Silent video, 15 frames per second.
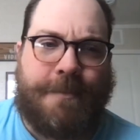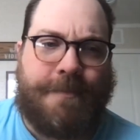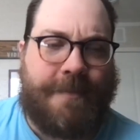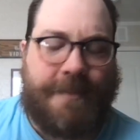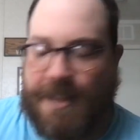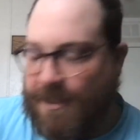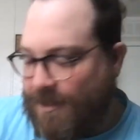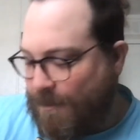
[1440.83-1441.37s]

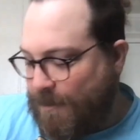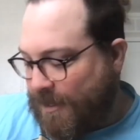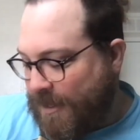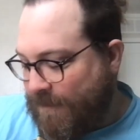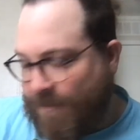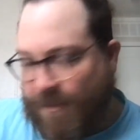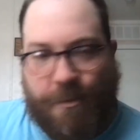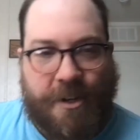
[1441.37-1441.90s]
Nothing but
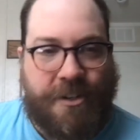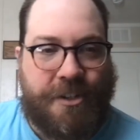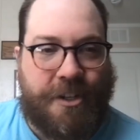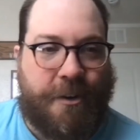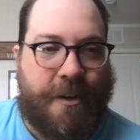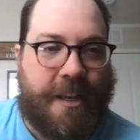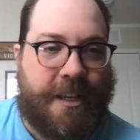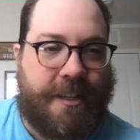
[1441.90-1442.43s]
love for Quiz
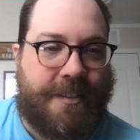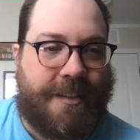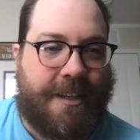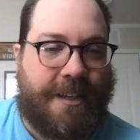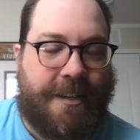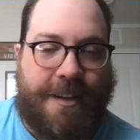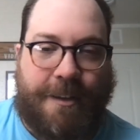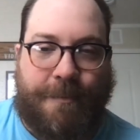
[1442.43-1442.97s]
Show, as
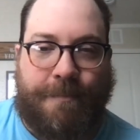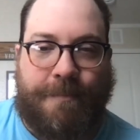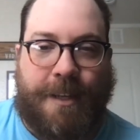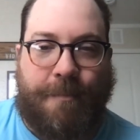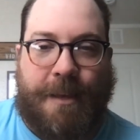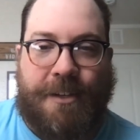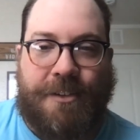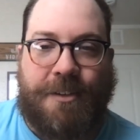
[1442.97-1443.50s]
I'll
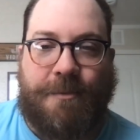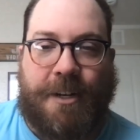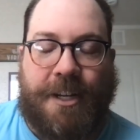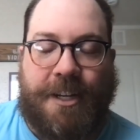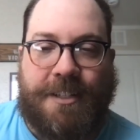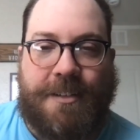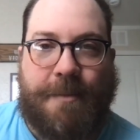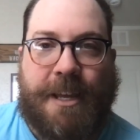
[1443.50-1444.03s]
mention when I
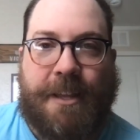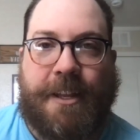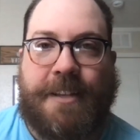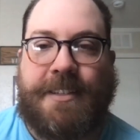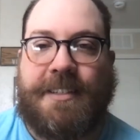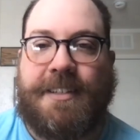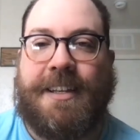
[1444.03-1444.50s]
get to my list.